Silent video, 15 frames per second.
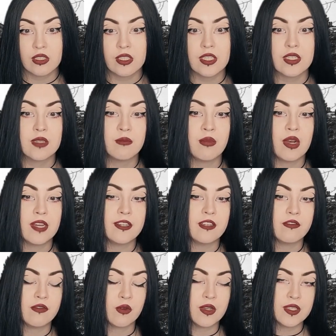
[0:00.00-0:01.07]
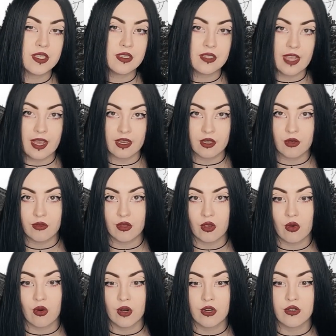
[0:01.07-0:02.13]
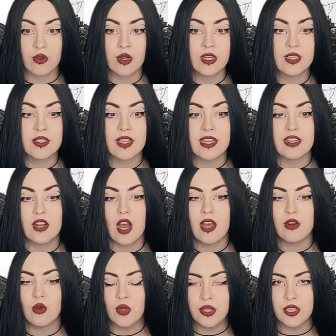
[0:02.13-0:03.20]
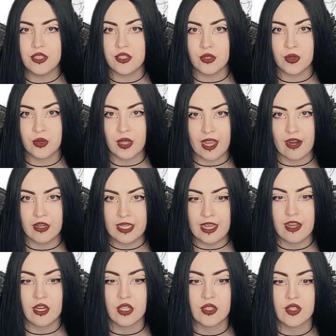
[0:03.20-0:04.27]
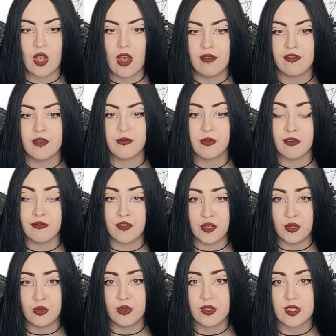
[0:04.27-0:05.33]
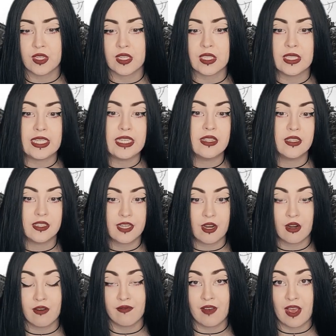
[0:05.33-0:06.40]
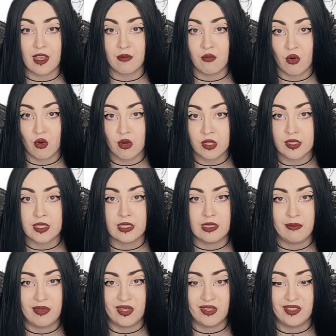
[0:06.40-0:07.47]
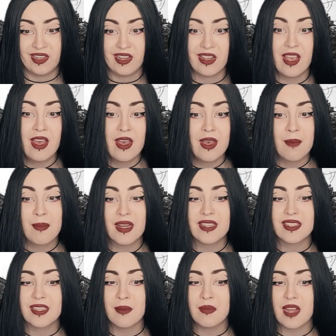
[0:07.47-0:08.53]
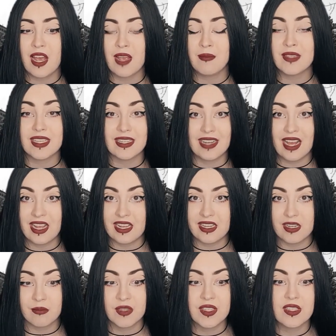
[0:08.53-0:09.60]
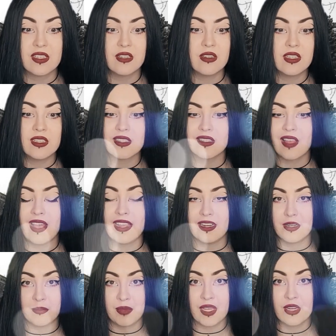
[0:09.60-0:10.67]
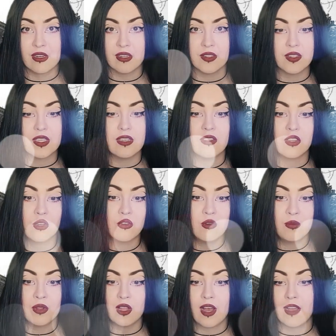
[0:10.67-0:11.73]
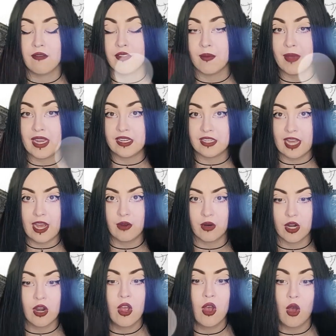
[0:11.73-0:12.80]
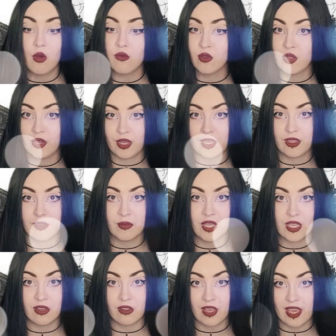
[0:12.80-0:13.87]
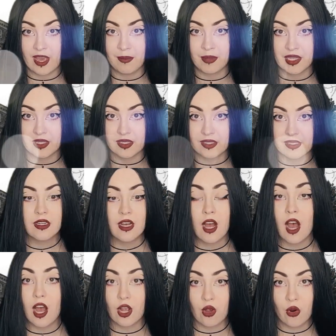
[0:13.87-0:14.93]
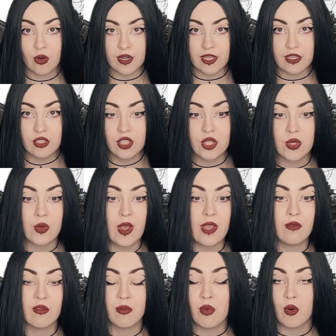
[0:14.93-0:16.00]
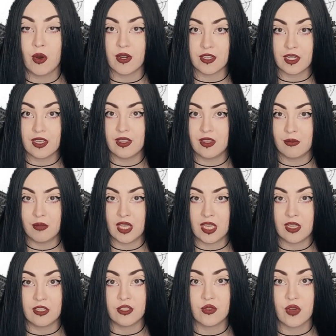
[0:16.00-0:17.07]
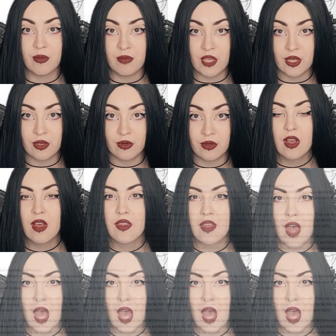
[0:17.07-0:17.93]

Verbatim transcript: disembodied voices echo the corridors, and not only do caretakers often refuse to clean the terrifying morgues in the building, but sometimes at night a mysterious light appears in the cupola of the main tower overlooking the McGill campus. According to a report in the McGill Tribune, the